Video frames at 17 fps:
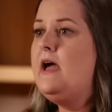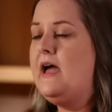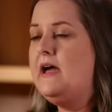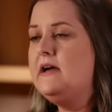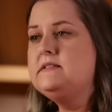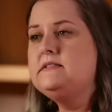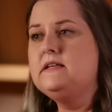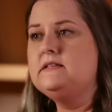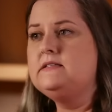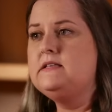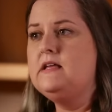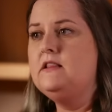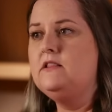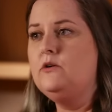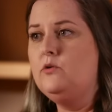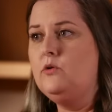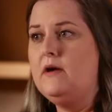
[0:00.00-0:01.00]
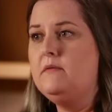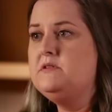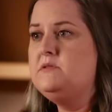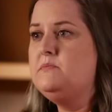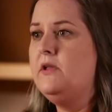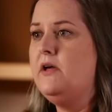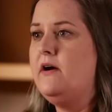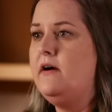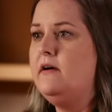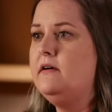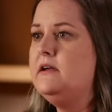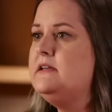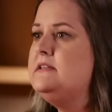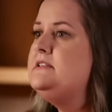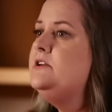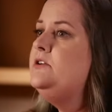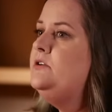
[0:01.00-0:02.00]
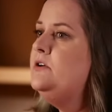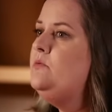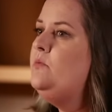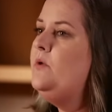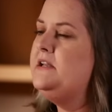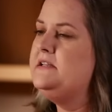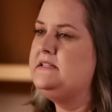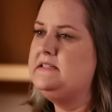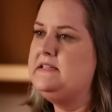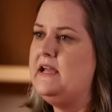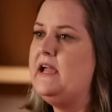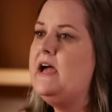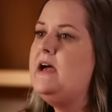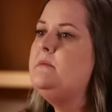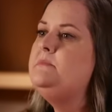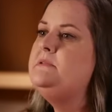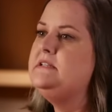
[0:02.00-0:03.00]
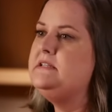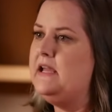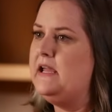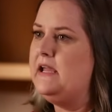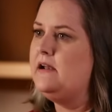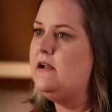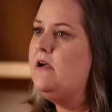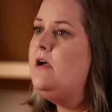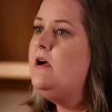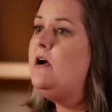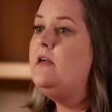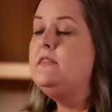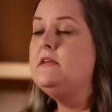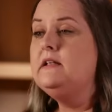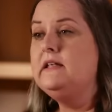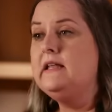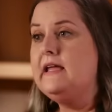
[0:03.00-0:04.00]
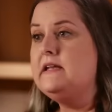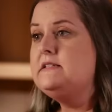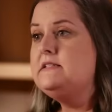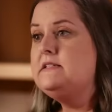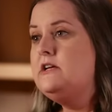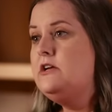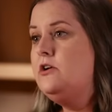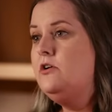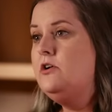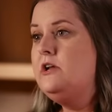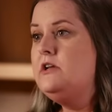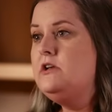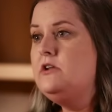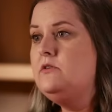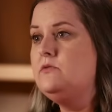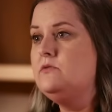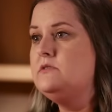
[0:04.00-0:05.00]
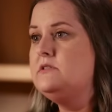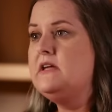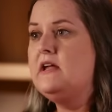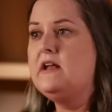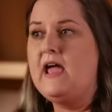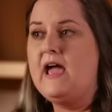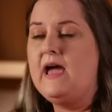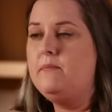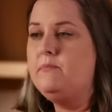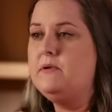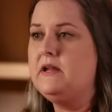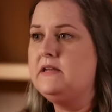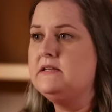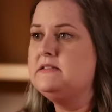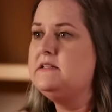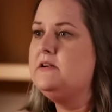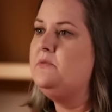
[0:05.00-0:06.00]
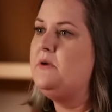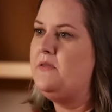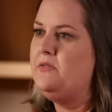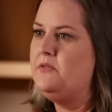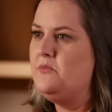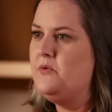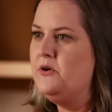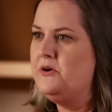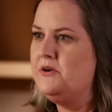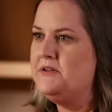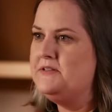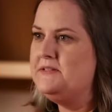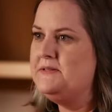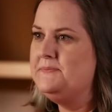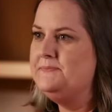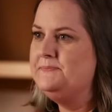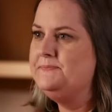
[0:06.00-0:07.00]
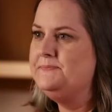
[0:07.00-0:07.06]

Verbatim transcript: Accessing the Krebs blog is a good way to stay up to date on the latest security news and happenings around the world.